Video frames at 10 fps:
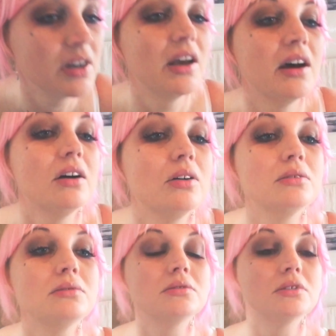
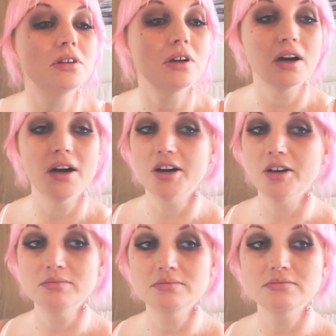now.
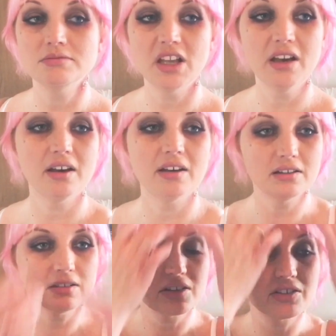Yeah,
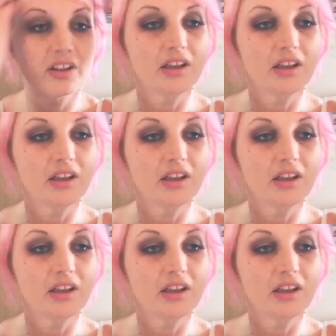it looks